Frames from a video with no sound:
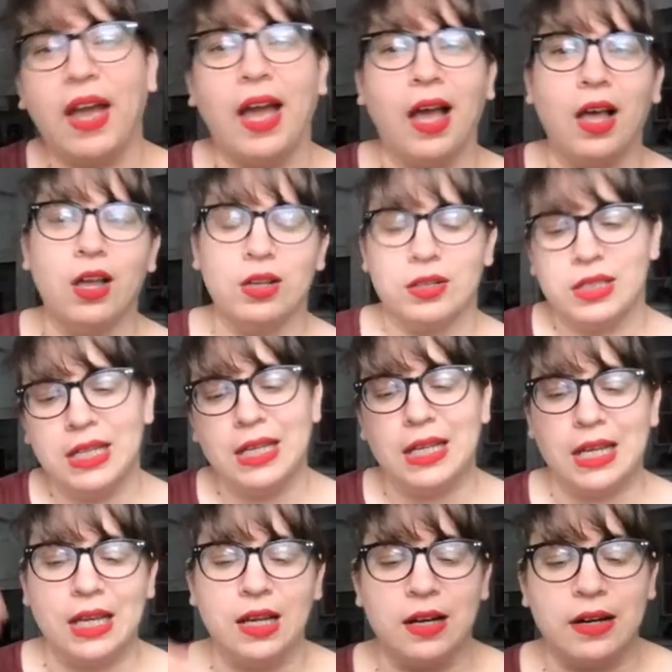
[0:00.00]
hell? Dig
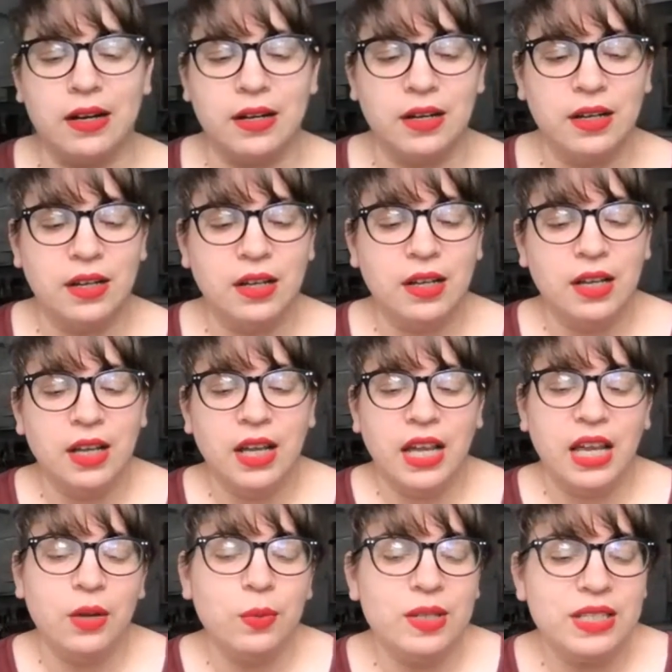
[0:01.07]
here."
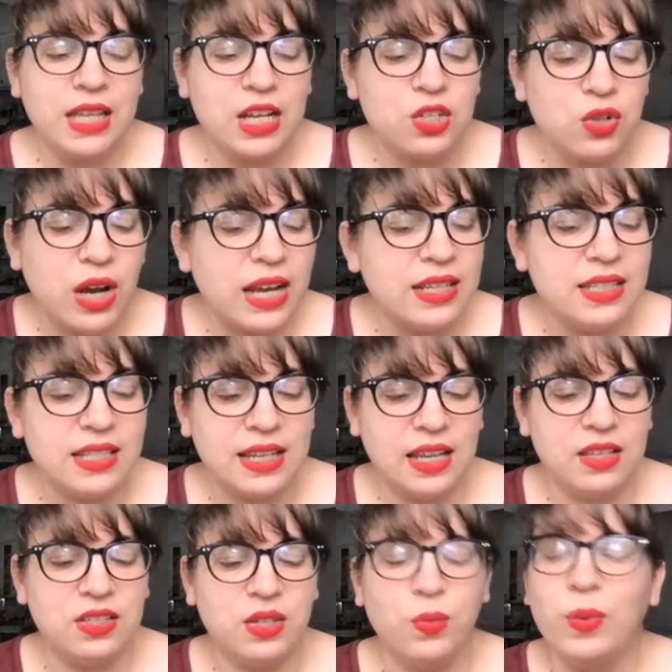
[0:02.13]
It was like trying to
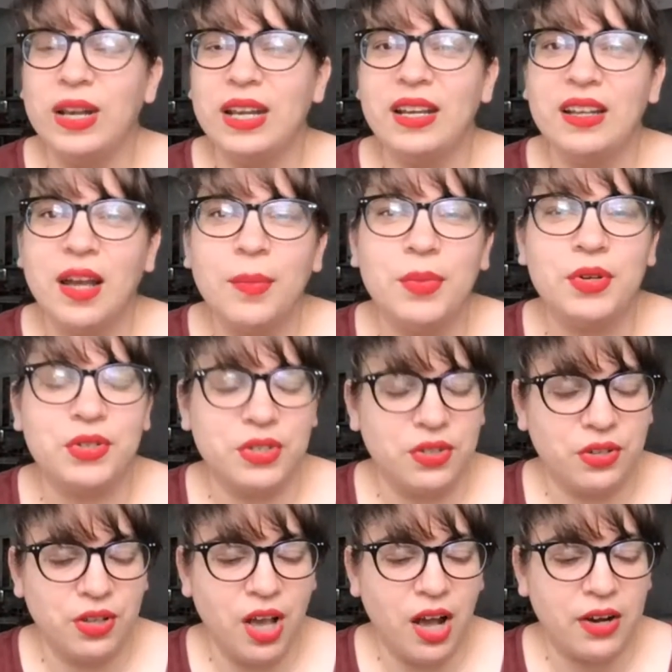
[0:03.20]
guess the winning numbers in
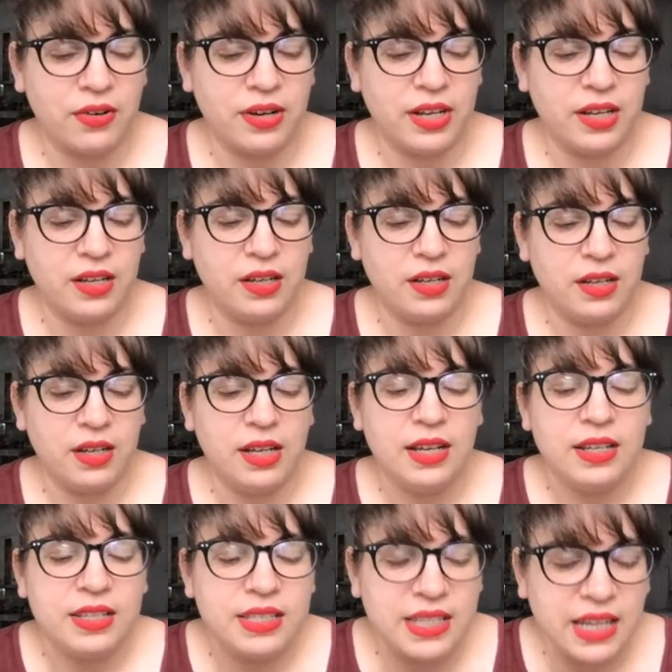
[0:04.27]
a lottery.
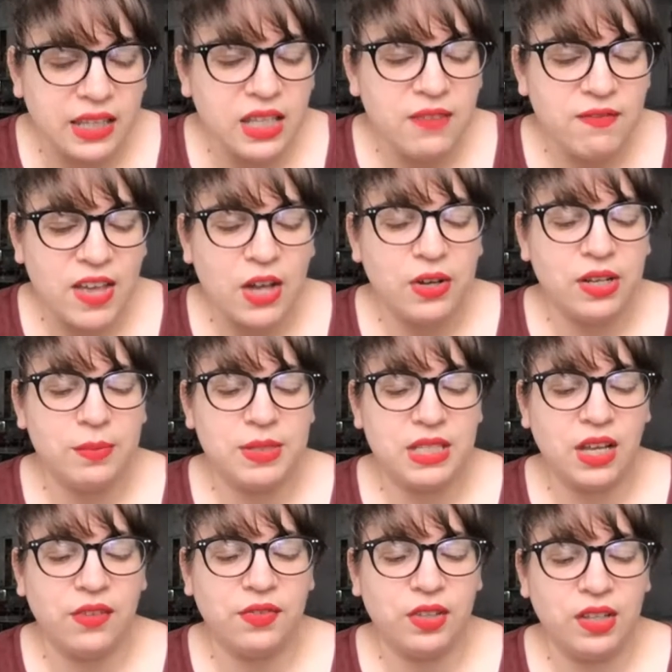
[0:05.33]
Stanley found
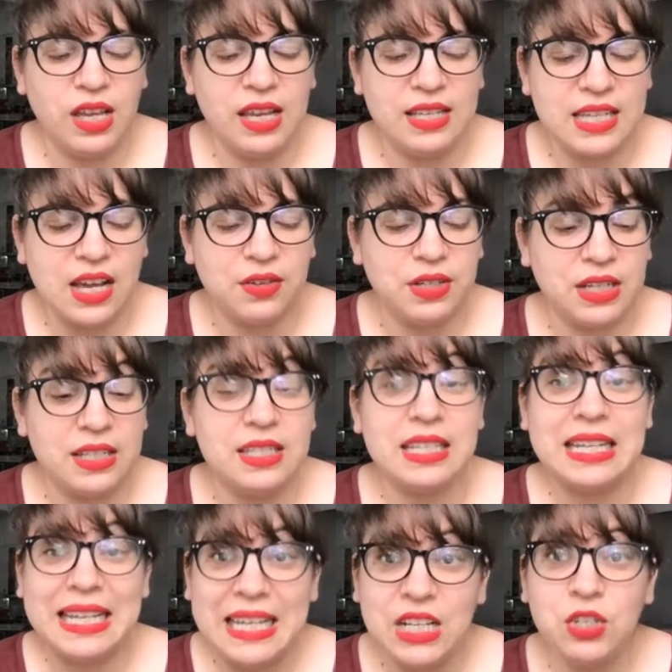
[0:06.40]
himself looking down into
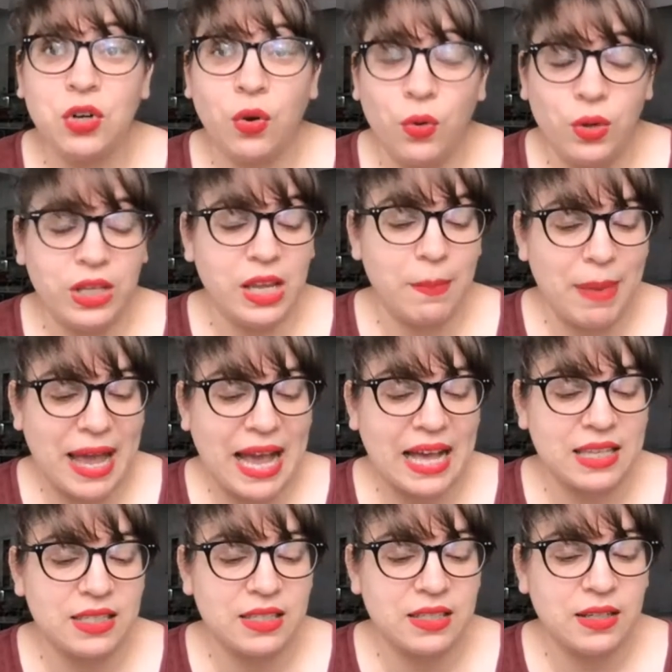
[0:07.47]
each hole he
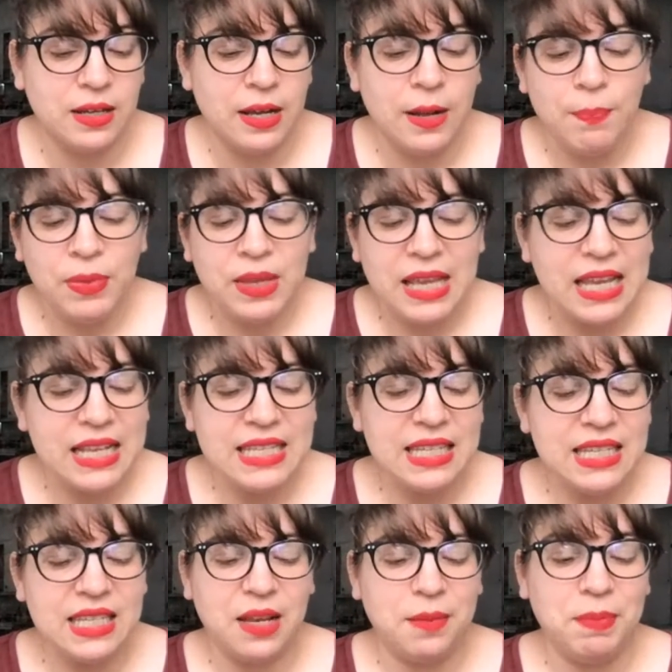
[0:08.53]
passed. He
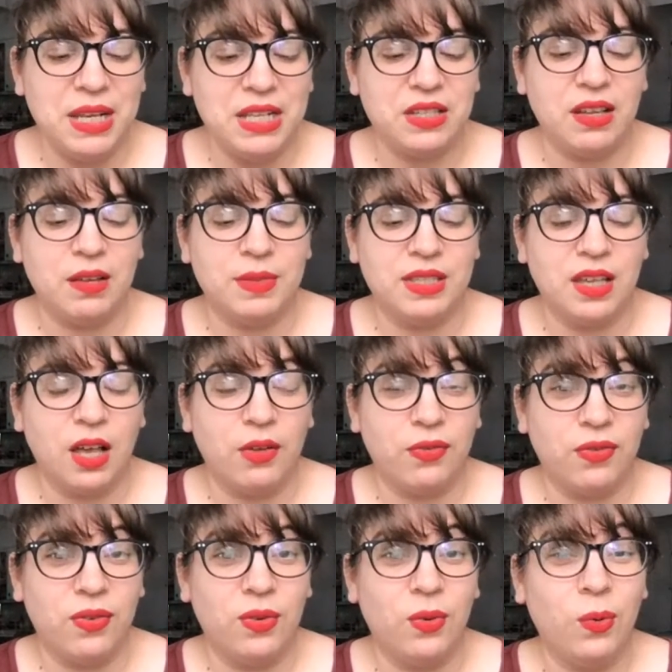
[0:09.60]
didn't admit to
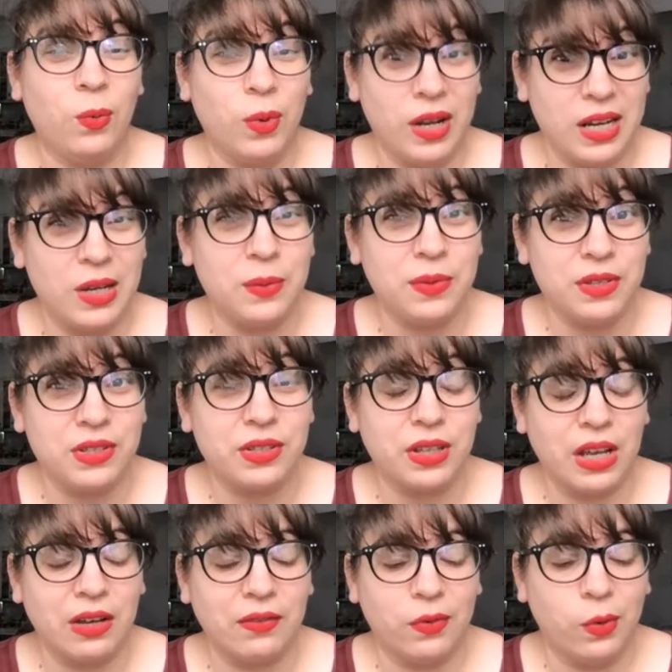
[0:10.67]
himself what he was
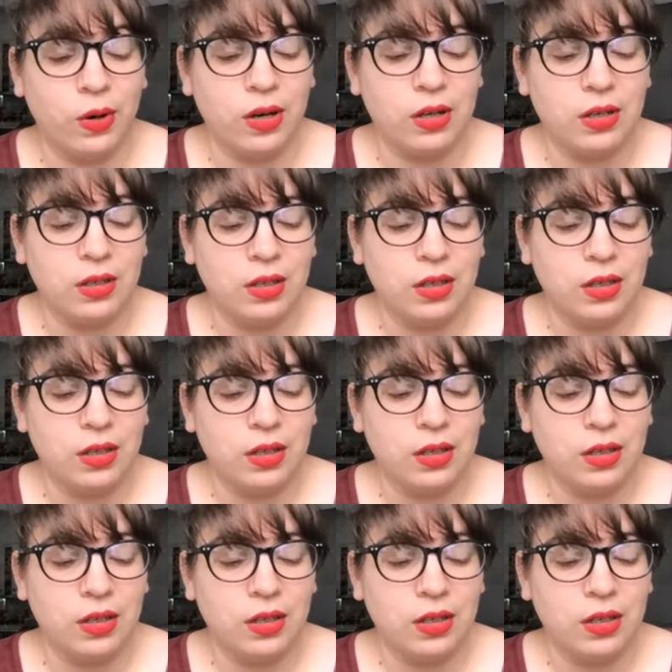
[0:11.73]
looking for.